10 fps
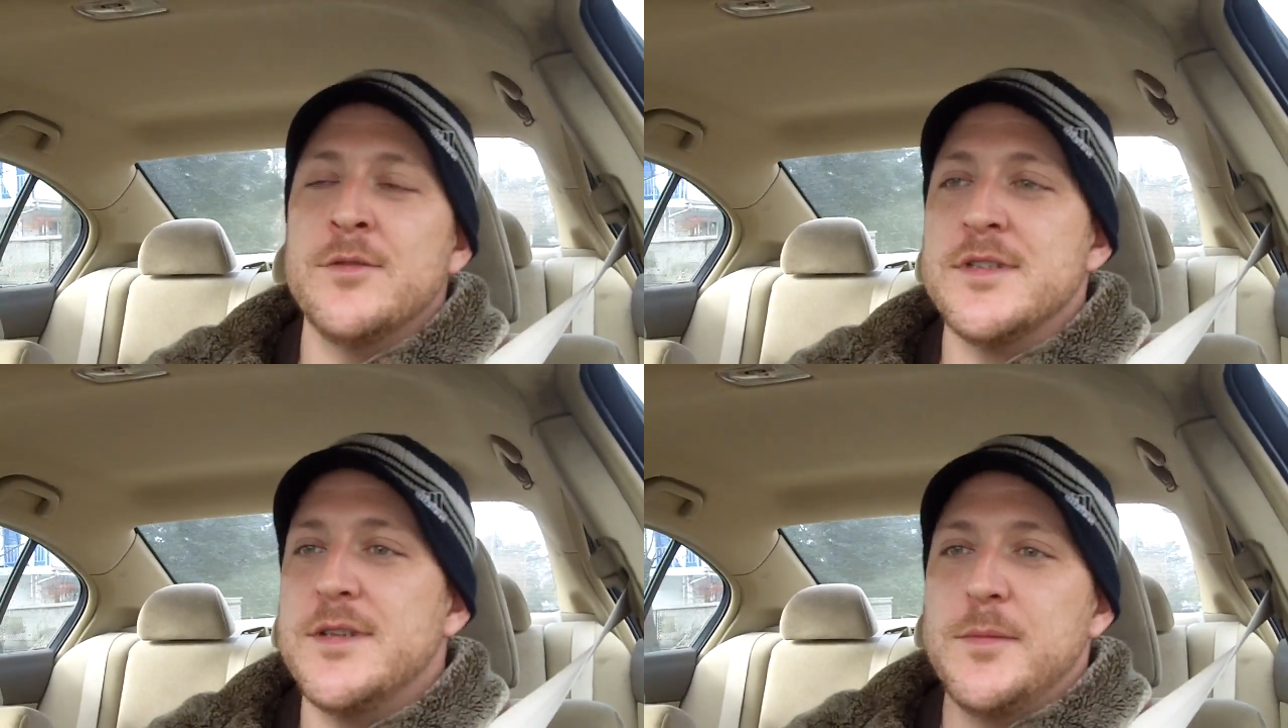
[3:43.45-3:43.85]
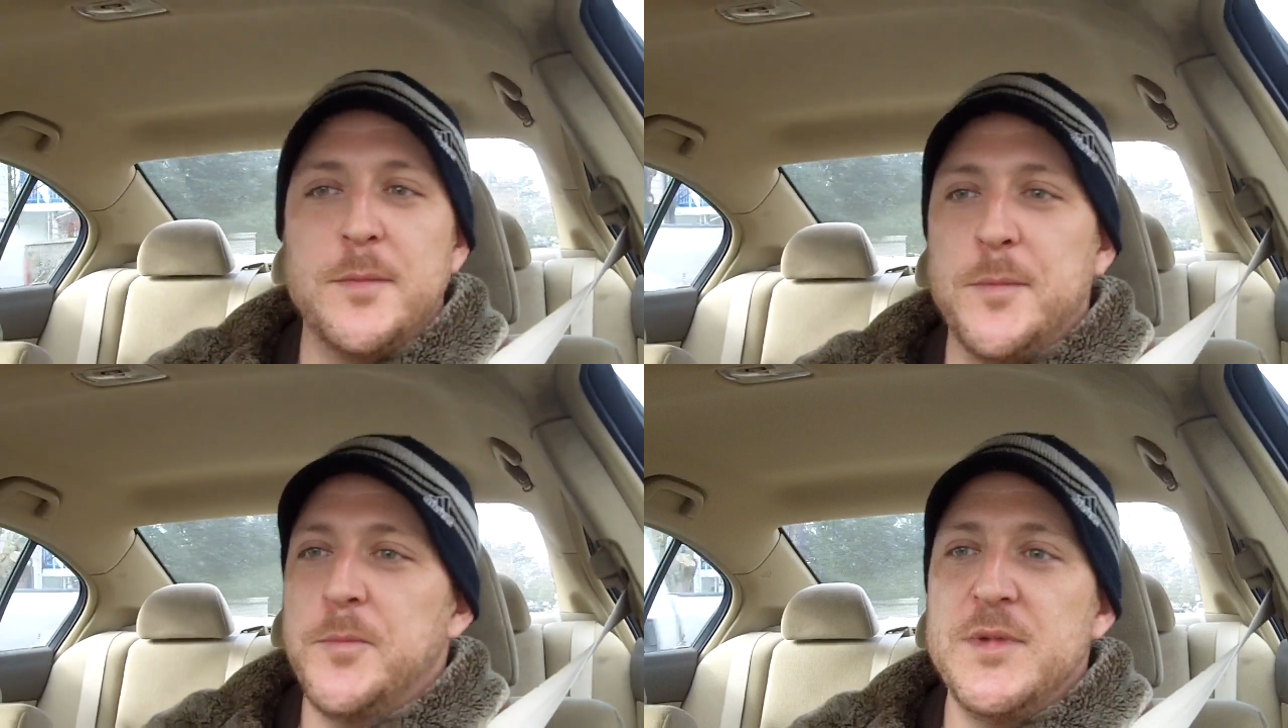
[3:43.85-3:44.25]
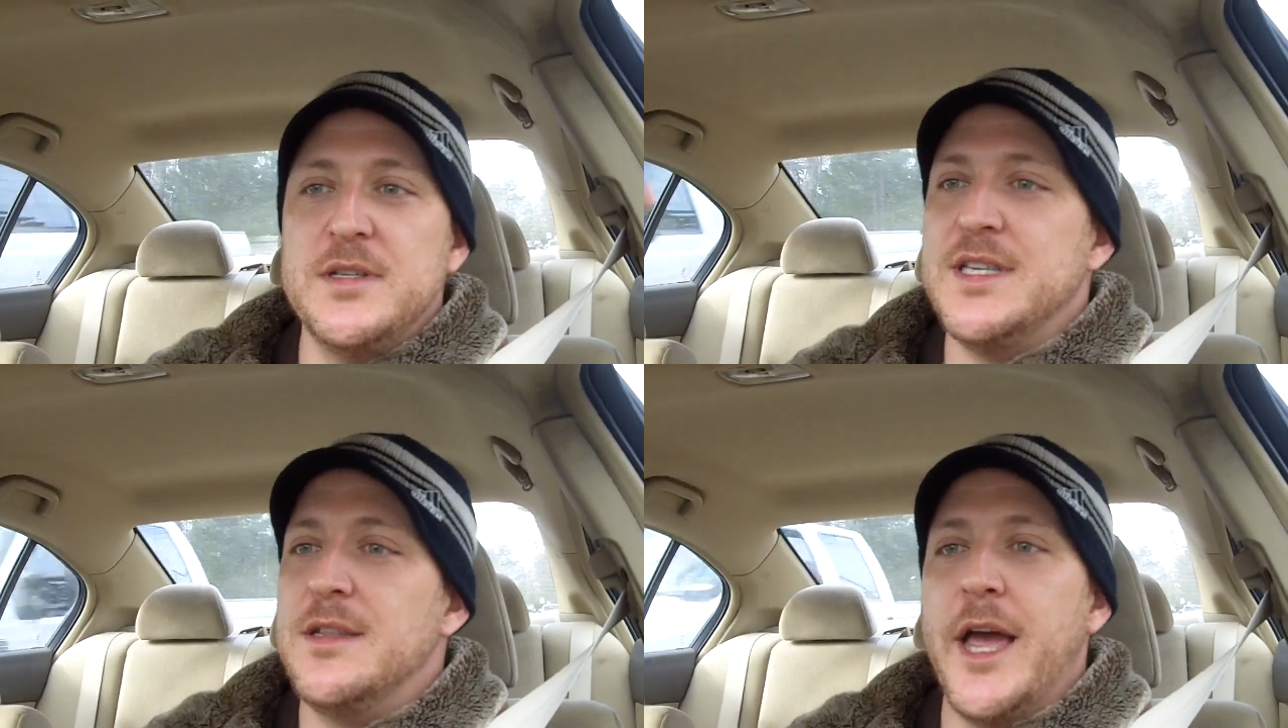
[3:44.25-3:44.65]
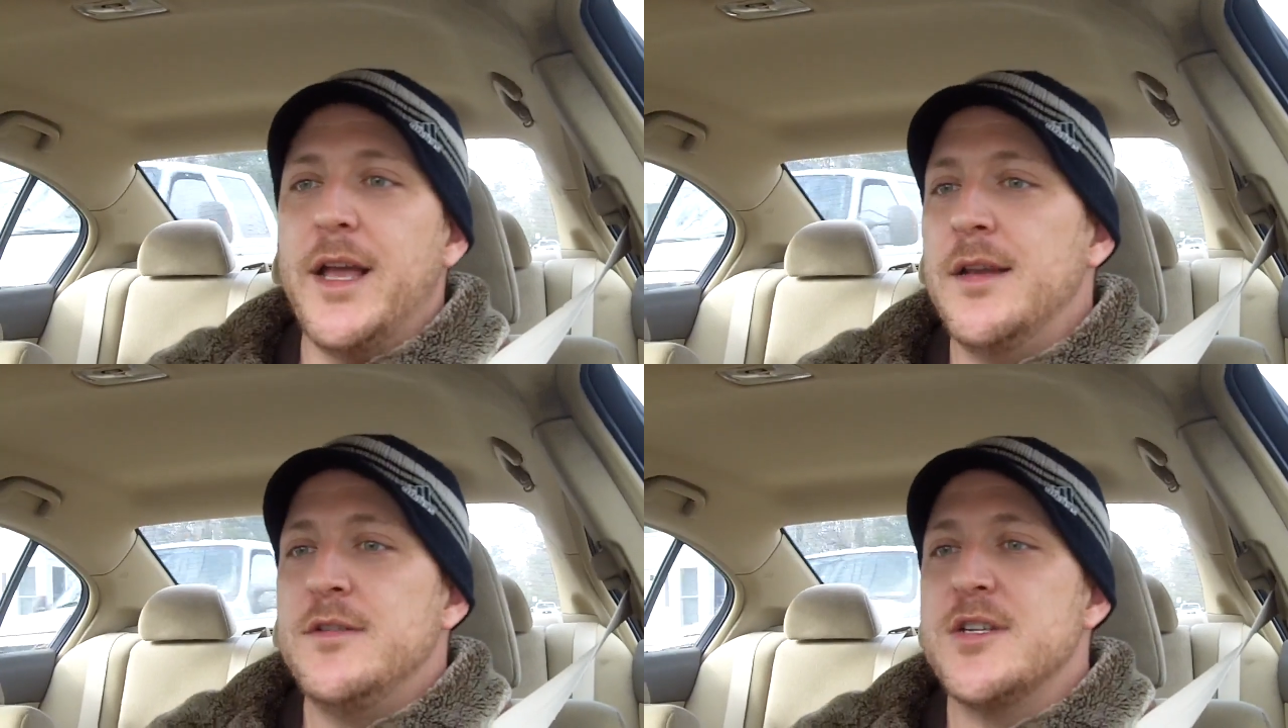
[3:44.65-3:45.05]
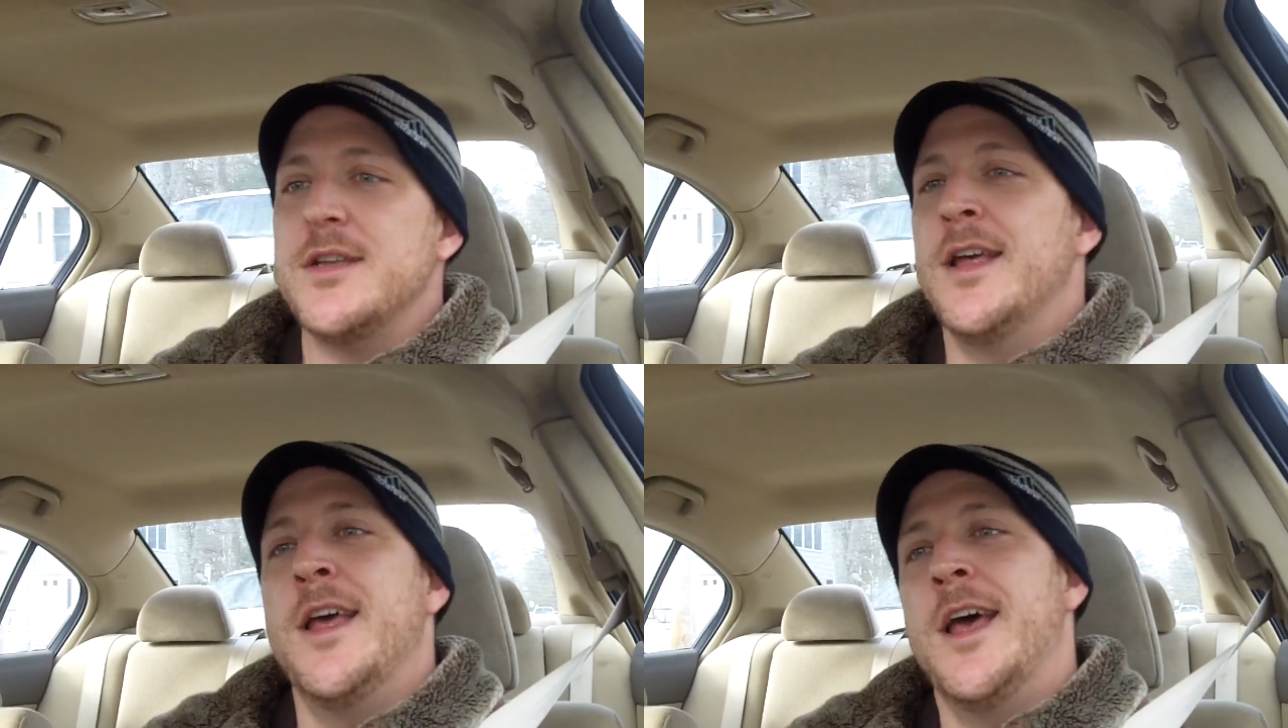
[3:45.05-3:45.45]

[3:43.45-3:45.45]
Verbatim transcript: There was like a just